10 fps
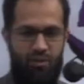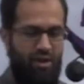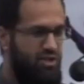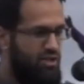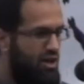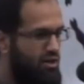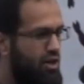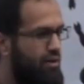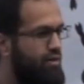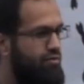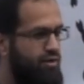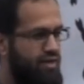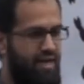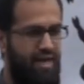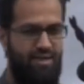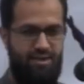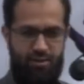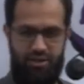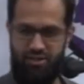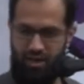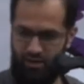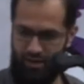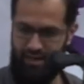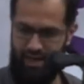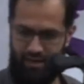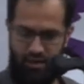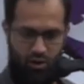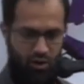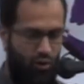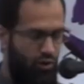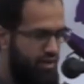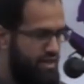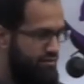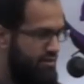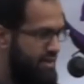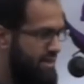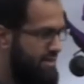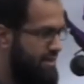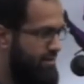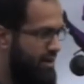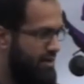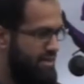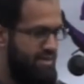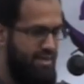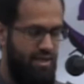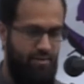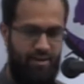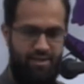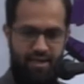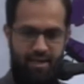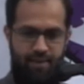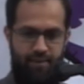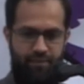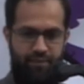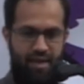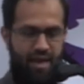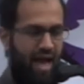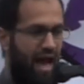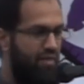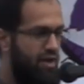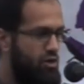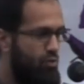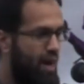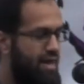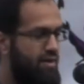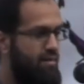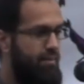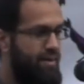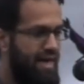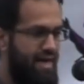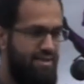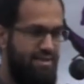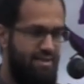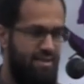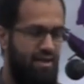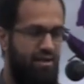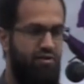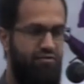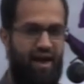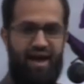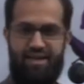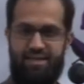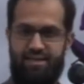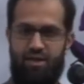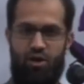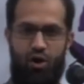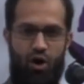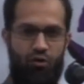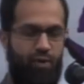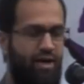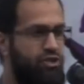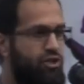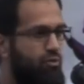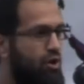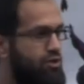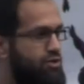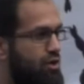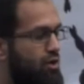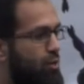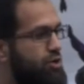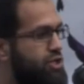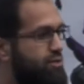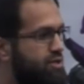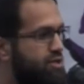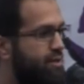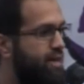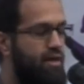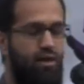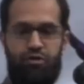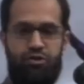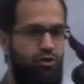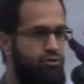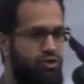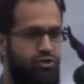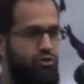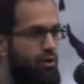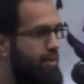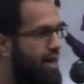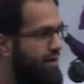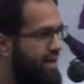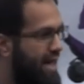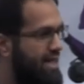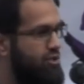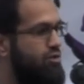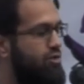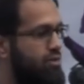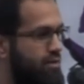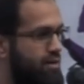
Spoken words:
When you start going through the case, when you start looking at all the different things that the Americans said about her, and then you weigh them up against the facts of where she was, what she was doing, the two just do not marry at all.